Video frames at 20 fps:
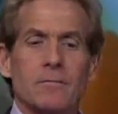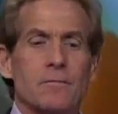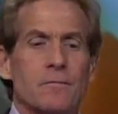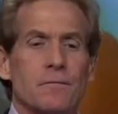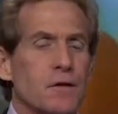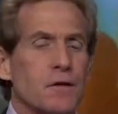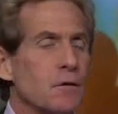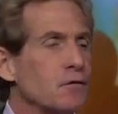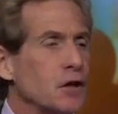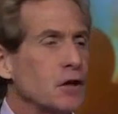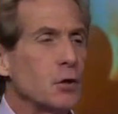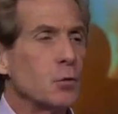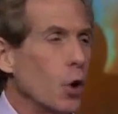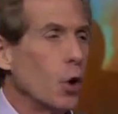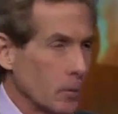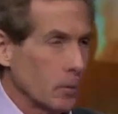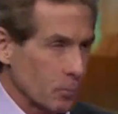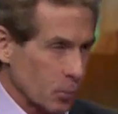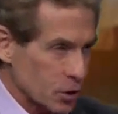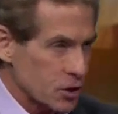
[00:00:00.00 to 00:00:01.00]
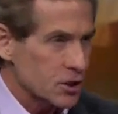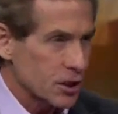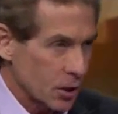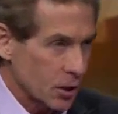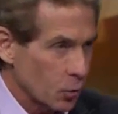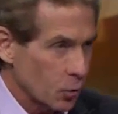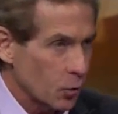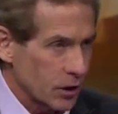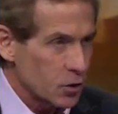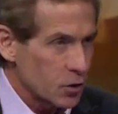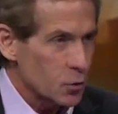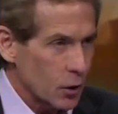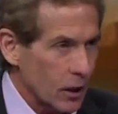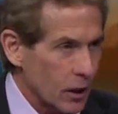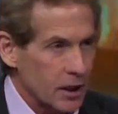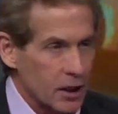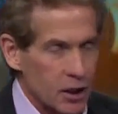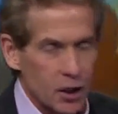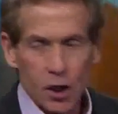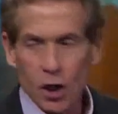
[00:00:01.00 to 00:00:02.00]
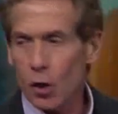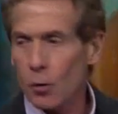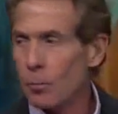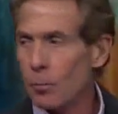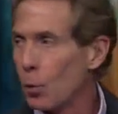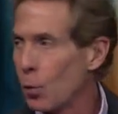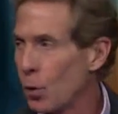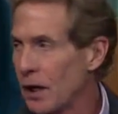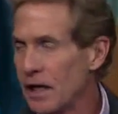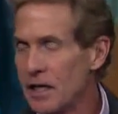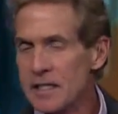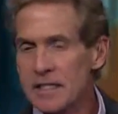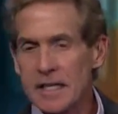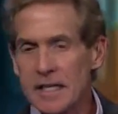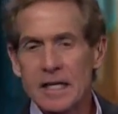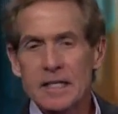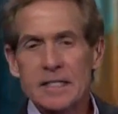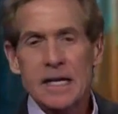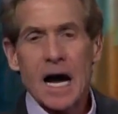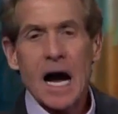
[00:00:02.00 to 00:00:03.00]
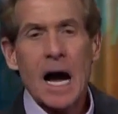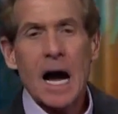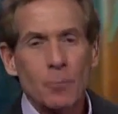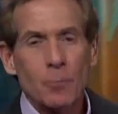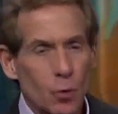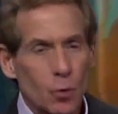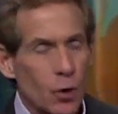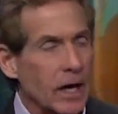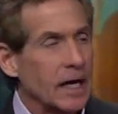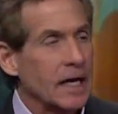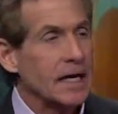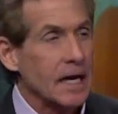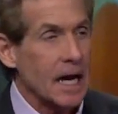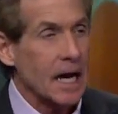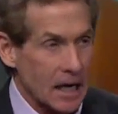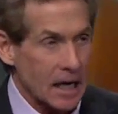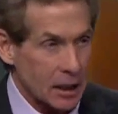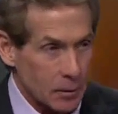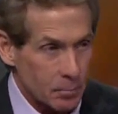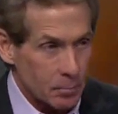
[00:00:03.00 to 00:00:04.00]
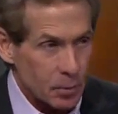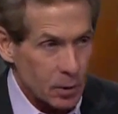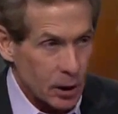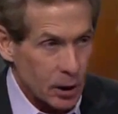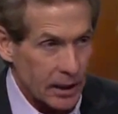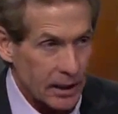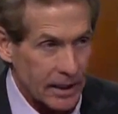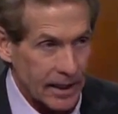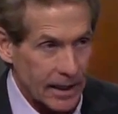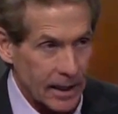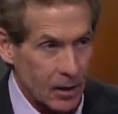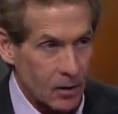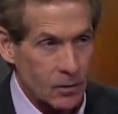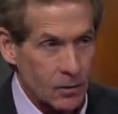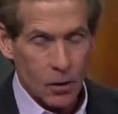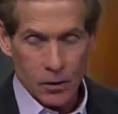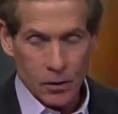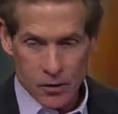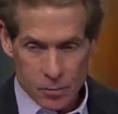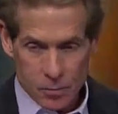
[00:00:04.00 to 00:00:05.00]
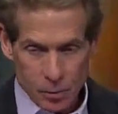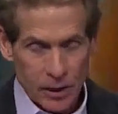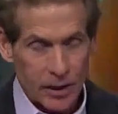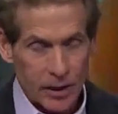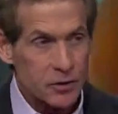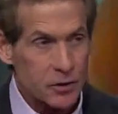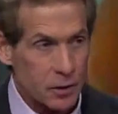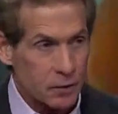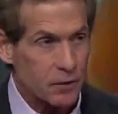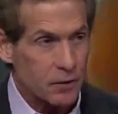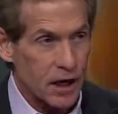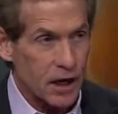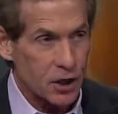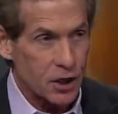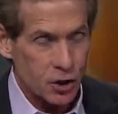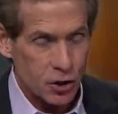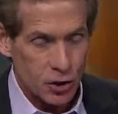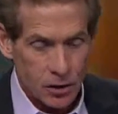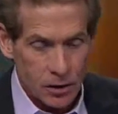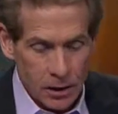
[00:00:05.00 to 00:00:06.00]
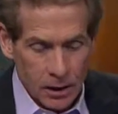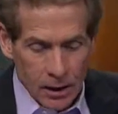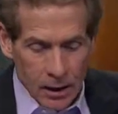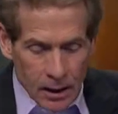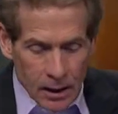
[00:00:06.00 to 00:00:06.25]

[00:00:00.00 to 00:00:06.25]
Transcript: 51% when he's ready to go, but when he says, I'm ready, I can play now on his plantar fascia,